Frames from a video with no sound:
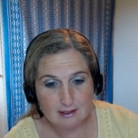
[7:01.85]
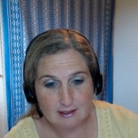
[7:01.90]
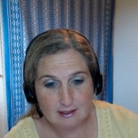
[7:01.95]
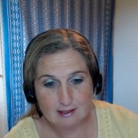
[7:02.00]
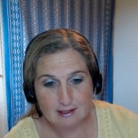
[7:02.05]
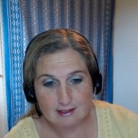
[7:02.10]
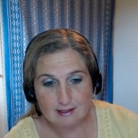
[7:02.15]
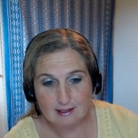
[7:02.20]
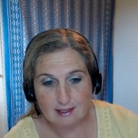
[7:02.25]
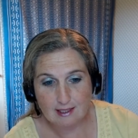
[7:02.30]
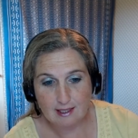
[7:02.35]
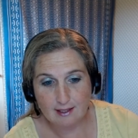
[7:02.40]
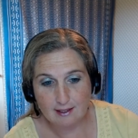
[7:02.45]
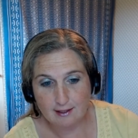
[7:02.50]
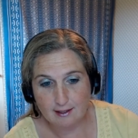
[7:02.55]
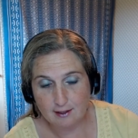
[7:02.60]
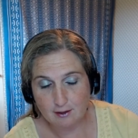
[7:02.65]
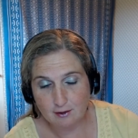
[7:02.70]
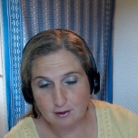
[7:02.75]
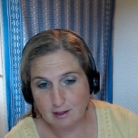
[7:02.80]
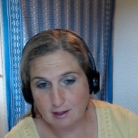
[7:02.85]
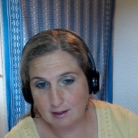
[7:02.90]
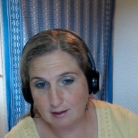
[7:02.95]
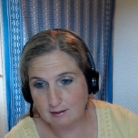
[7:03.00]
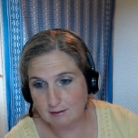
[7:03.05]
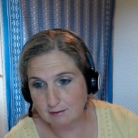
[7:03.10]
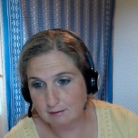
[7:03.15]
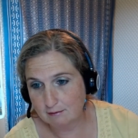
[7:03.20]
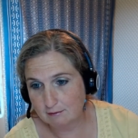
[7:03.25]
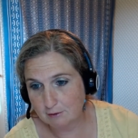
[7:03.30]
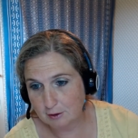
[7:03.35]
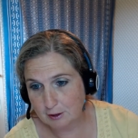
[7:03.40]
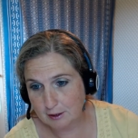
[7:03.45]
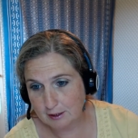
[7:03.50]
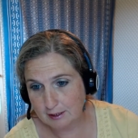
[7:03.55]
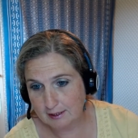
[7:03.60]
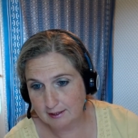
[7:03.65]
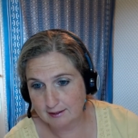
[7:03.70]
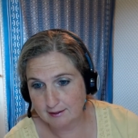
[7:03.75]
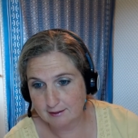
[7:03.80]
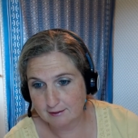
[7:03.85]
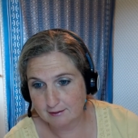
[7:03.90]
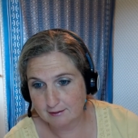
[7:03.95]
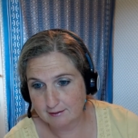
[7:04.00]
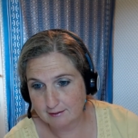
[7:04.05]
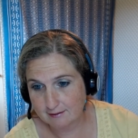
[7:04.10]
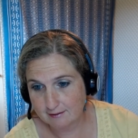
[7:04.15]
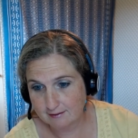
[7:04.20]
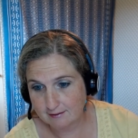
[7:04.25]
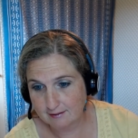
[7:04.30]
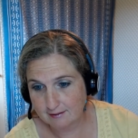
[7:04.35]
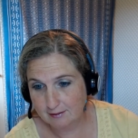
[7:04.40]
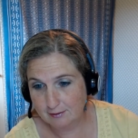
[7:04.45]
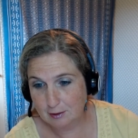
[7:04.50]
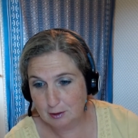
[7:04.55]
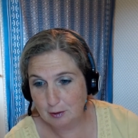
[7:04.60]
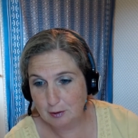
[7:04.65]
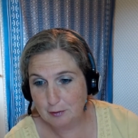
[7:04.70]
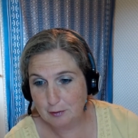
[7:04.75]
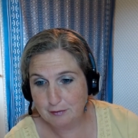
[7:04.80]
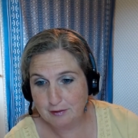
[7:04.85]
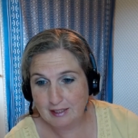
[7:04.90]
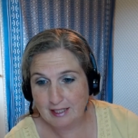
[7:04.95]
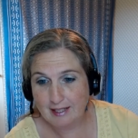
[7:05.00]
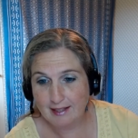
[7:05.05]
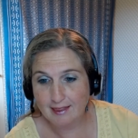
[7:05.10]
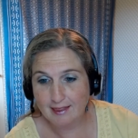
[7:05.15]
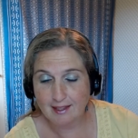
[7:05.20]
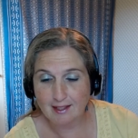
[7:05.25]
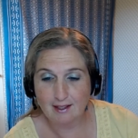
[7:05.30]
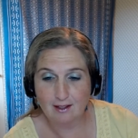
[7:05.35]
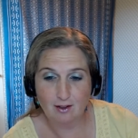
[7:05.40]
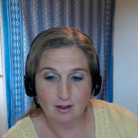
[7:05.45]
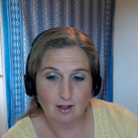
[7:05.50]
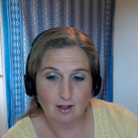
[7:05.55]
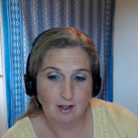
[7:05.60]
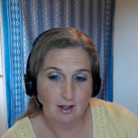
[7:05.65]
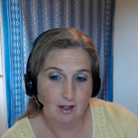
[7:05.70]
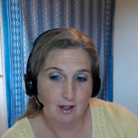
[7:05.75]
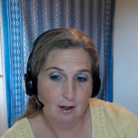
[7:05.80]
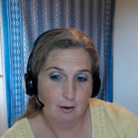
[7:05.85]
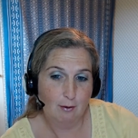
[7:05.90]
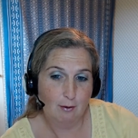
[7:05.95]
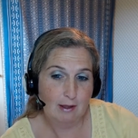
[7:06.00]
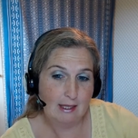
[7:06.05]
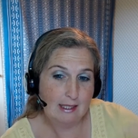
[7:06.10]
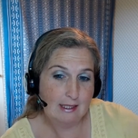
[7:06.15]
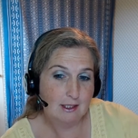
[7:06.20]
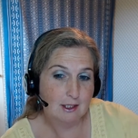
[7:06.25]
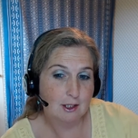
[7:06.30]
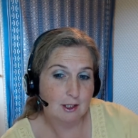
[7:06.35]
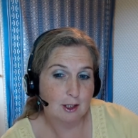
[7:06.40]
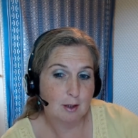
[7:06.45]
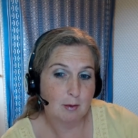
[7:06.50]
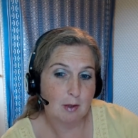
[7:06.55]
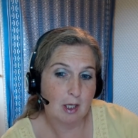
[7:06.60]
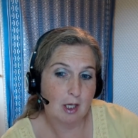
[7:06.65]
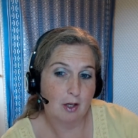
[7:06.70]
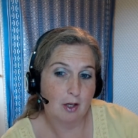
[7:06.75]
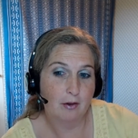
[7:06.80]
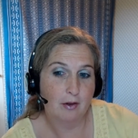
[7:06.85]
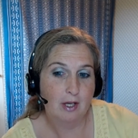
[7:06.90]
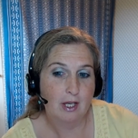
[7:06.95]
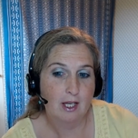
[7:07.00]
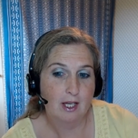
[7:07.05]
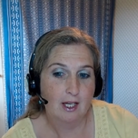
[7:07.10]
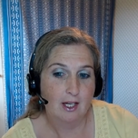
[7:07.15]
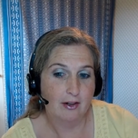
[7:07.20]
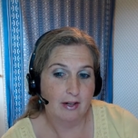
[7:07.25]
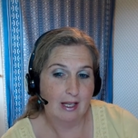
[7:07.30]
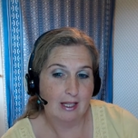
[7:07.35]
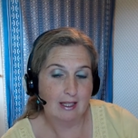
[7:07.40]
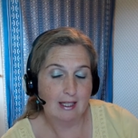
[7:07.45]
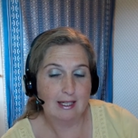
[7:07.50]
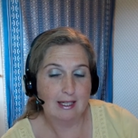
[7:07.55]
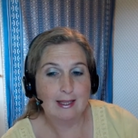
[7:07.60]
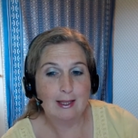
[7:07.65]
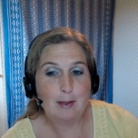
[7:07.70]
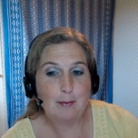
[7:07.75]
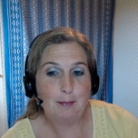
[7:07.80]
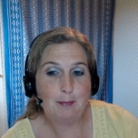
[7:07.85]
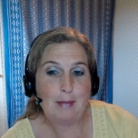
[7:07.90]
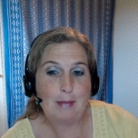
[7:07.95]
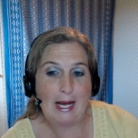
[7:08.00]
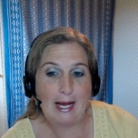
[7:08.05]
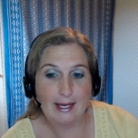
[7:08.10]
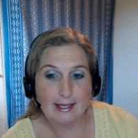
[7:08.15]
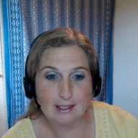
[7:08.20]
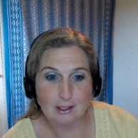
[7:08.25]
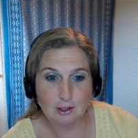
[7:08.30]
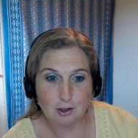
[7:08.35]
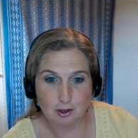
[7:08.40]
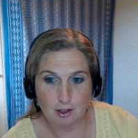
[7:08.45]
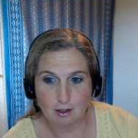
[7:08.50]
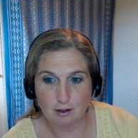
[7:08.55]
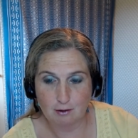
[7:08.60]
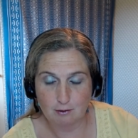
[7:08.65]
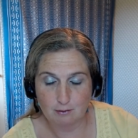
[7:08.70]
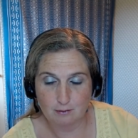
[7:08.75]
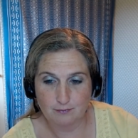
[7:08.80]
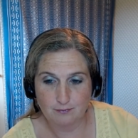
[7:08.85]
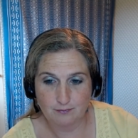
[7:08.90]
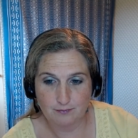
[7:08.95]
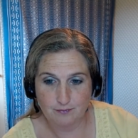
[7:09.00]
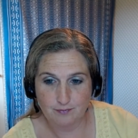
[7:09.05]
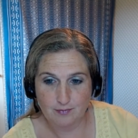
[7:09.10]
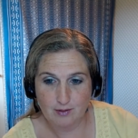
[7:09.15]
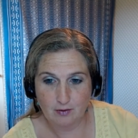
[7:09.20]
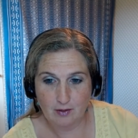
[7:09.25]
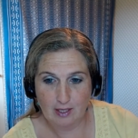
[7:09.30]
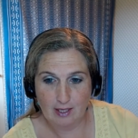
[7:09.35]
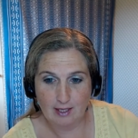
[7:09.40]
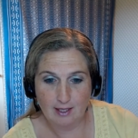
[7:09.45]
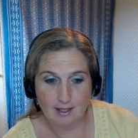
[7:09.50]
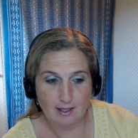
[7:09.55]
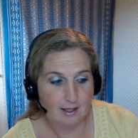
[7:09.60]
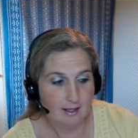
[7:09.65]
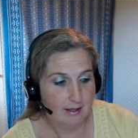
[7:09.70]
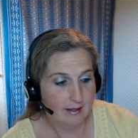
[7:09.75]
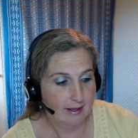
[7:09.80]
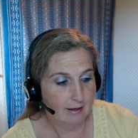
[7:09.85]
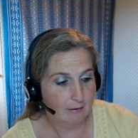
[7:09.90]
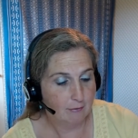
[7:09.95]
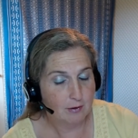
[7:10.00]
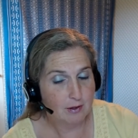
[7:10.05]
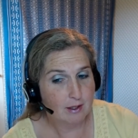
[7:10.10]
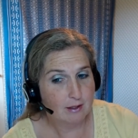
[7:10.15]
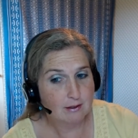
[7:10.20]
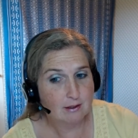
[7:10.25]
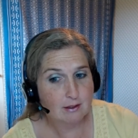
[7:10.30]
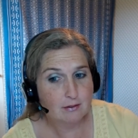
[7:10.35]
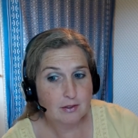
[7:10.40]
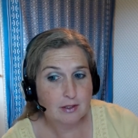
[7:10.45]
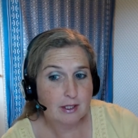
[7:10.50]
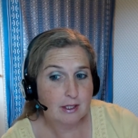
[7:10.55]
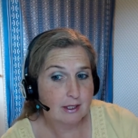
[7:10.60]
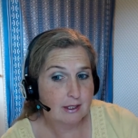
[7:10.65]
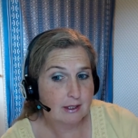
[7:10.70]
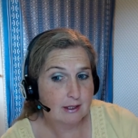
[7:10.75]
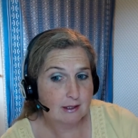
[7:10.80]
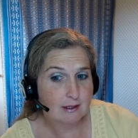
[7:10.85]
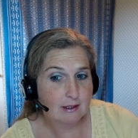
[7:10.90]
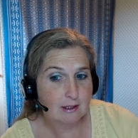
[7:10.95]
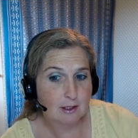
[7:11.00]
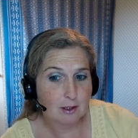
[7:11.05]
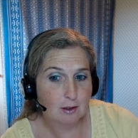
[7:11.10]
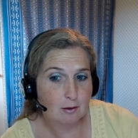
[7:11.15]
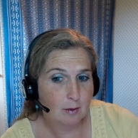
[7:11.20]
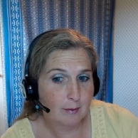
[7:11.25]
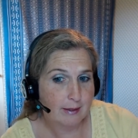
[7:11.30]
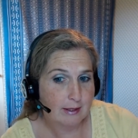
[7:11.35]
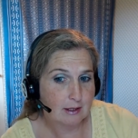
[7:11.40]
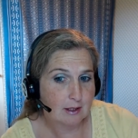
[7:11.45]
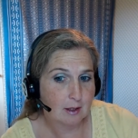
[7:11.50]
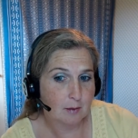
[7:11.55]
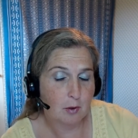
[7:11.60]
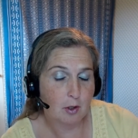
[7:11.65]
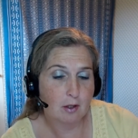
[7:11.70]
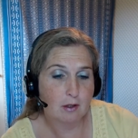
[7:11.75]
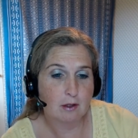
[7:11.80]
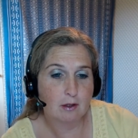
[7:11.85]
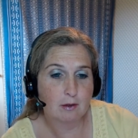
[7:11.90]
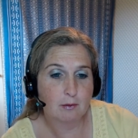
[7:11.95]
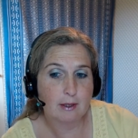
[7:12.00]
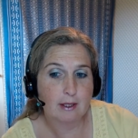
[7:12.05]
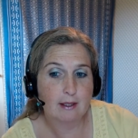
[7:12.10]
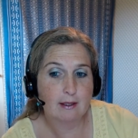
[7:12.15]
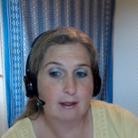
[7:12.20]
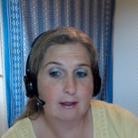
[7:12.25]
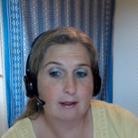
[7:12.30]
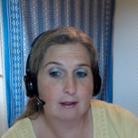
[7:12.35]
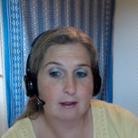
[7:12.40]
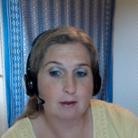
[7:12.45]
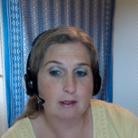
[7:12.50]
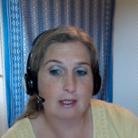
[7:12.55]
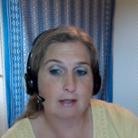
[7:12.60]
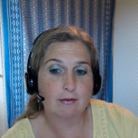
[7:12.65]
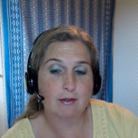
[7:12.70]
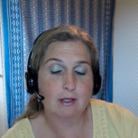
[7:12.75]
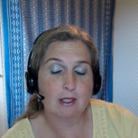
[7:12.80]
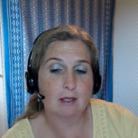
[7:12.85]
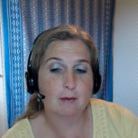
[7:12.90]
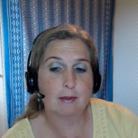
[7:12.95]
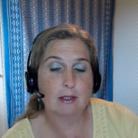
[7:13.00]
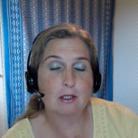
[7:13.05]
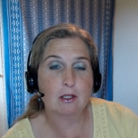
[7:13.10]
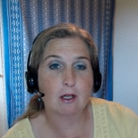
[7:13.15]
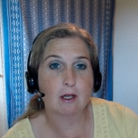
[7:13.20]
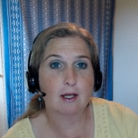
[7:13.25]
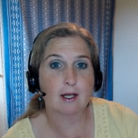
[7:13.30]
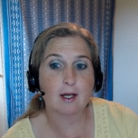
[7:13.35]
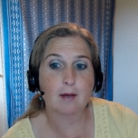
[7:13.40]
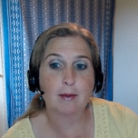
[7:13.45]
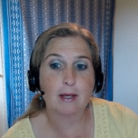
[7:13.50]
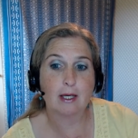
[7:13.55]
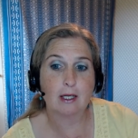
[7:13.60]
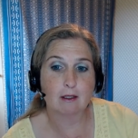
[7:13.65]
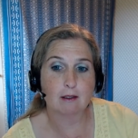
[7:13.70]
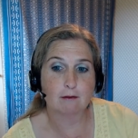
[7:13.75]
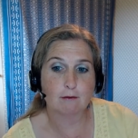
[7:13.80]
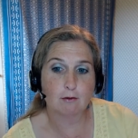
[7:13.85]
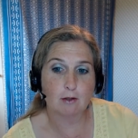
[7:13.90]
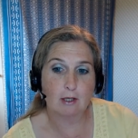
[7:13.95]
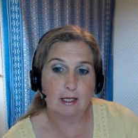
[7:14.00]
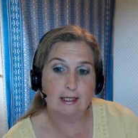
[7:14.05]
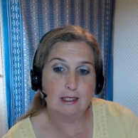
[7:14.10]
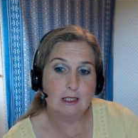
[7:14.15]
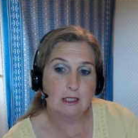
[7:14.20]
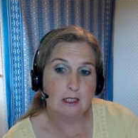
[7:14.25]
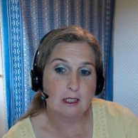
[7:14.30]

says that you're not really, even though you've let the relationship go, you're not letting the baggage go, okay? And for those of you that this isn't your romantic partner, we could definitely be talking about a good friend,